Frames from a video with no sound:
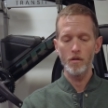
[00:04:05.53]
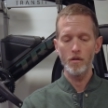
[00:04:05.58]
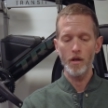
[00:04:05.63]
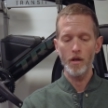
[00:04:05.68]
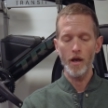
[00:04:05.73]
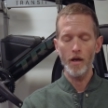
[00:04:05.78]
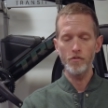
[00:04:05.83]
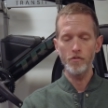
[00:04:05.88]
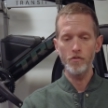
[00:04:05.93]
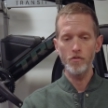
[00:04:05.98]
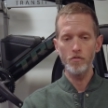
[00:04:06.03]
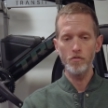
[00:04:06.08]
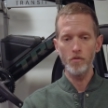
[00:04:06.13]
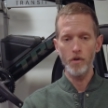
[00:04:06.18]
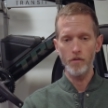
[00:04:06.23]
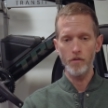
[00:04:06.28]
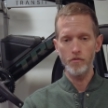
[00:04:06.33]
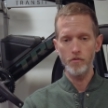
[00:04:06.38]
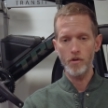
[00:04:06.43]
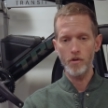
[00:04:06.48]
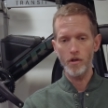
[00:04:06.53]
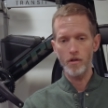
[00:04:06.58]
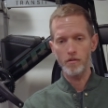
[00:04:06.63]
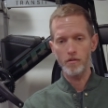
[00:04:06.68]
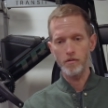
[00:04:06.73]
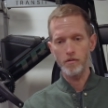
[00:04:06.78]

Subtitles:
As you kind of